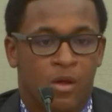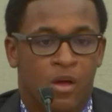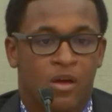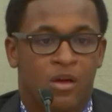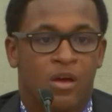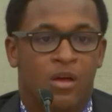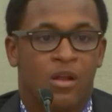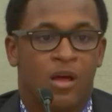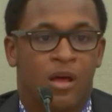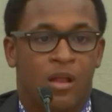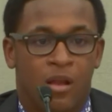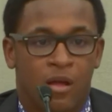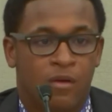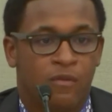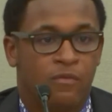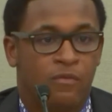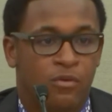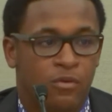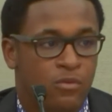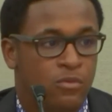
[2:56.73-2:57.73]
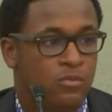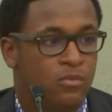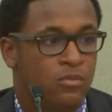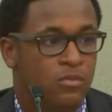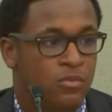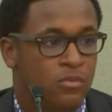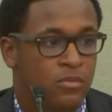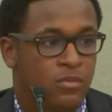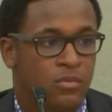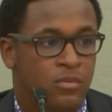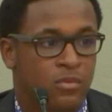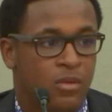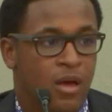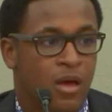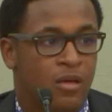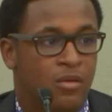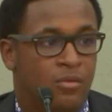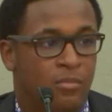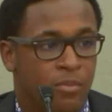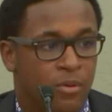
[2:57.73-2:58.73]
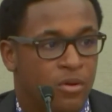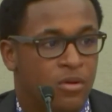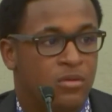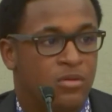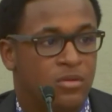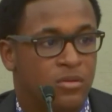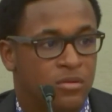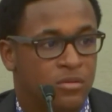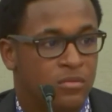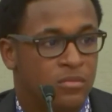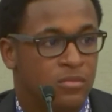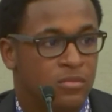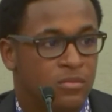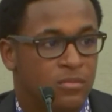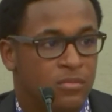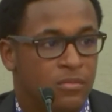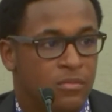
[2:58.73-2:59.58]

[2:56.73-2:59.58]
Again, I love you as a person,